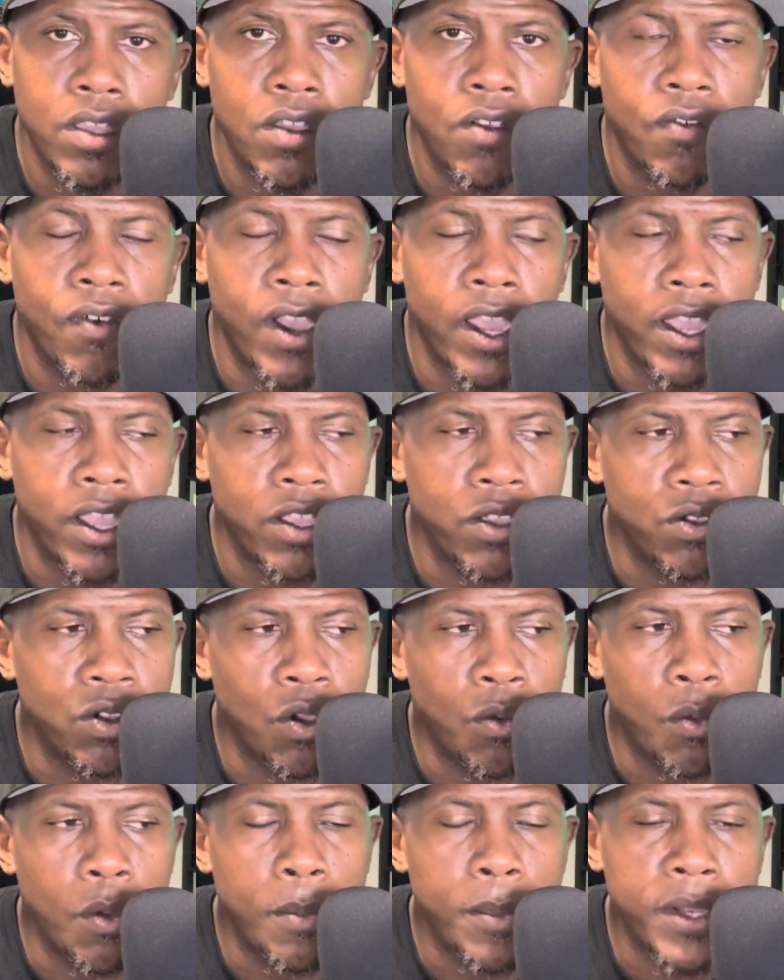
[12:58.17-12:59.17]
right? You
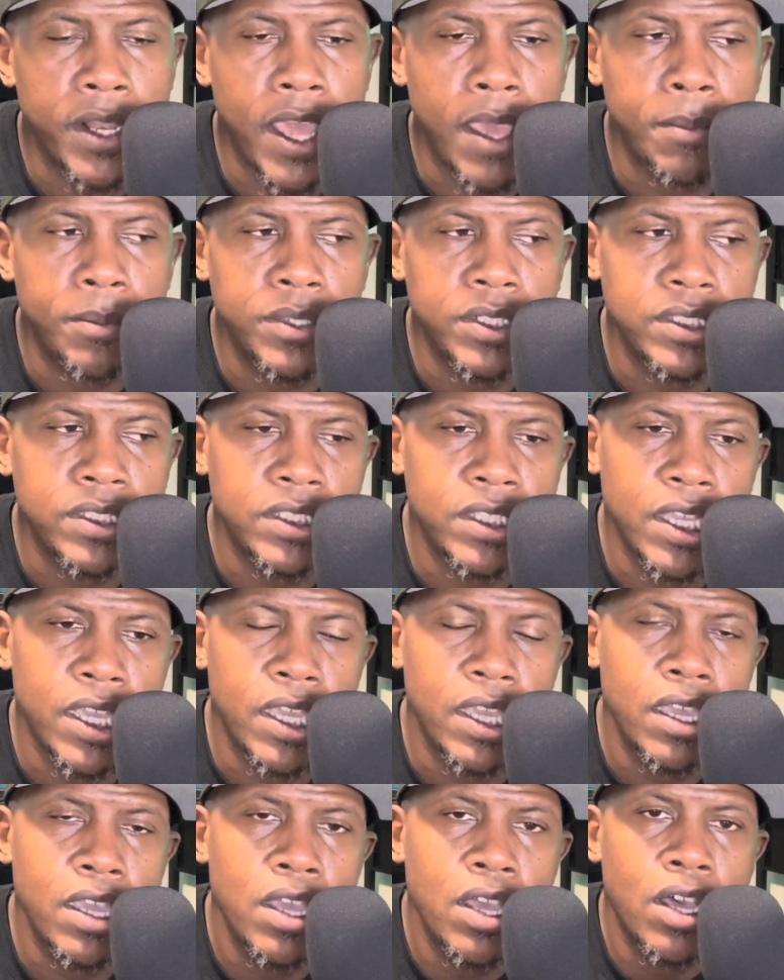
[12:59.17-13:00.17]
know, we've been able to
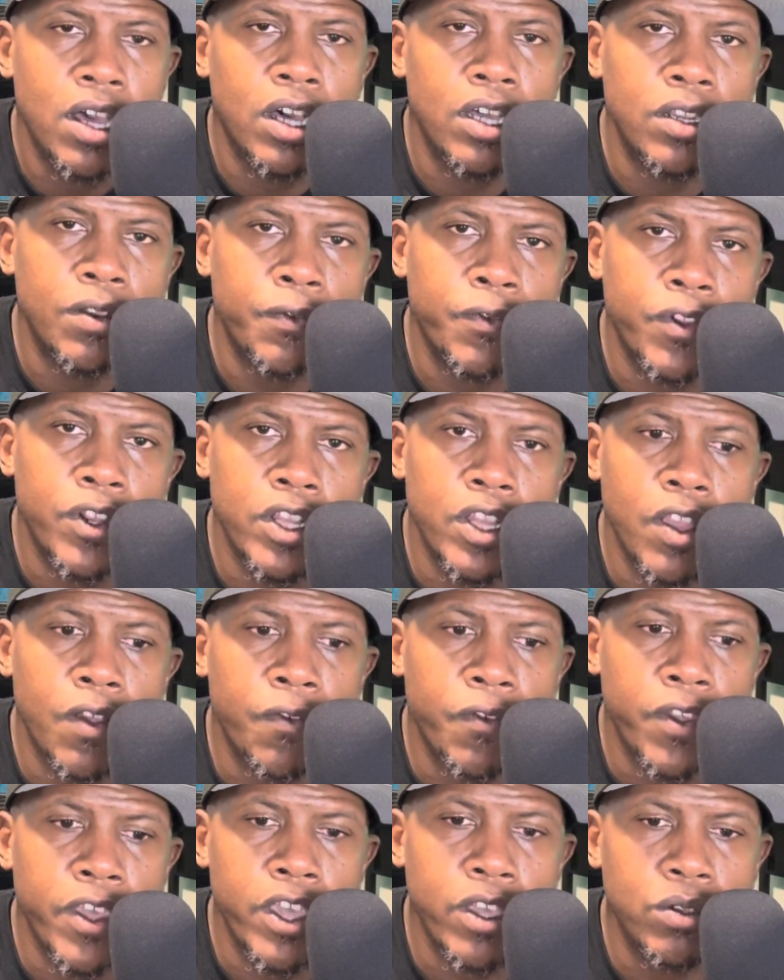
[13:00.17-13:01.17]
see the
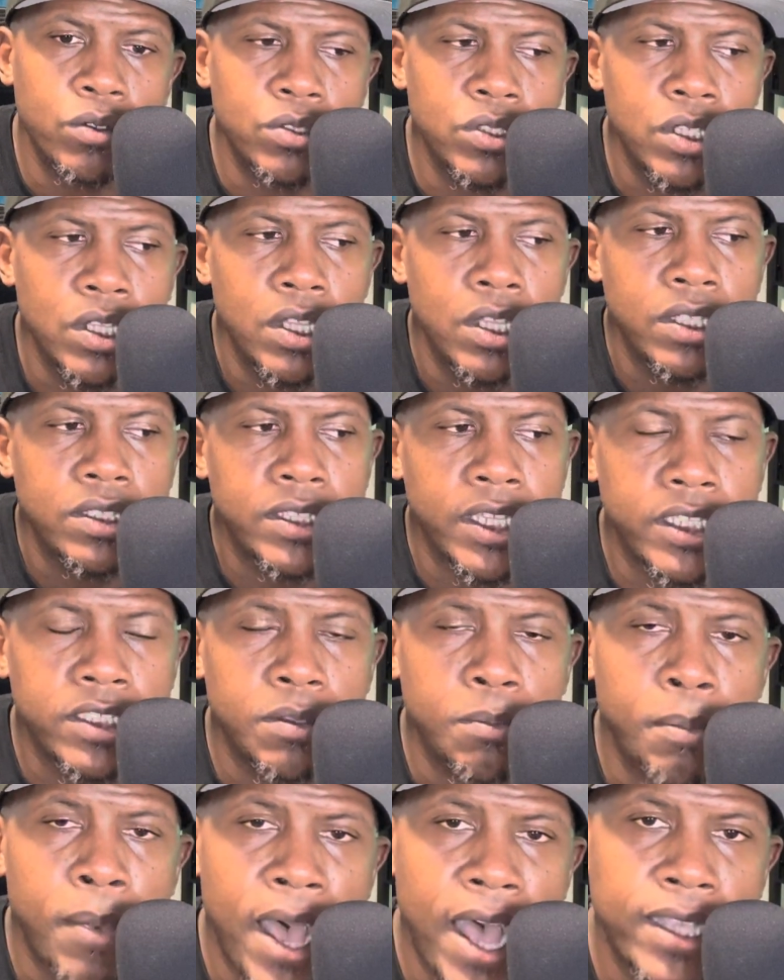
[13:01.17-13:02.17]
Philadelphia Eagles take
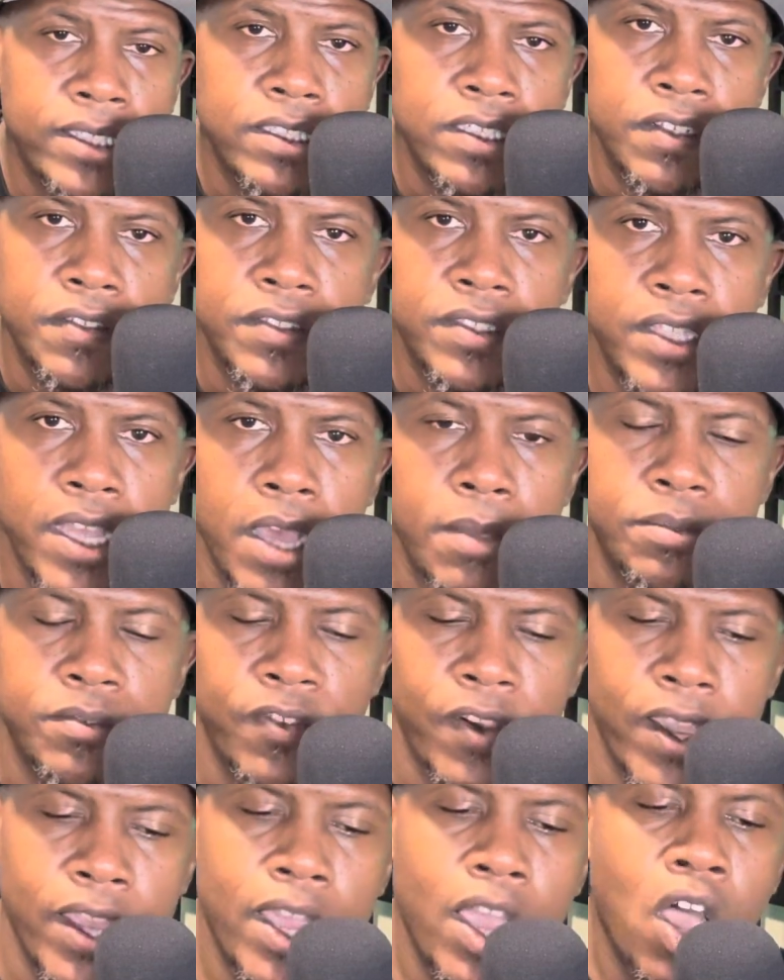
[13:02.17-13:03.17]
some positive steps, right?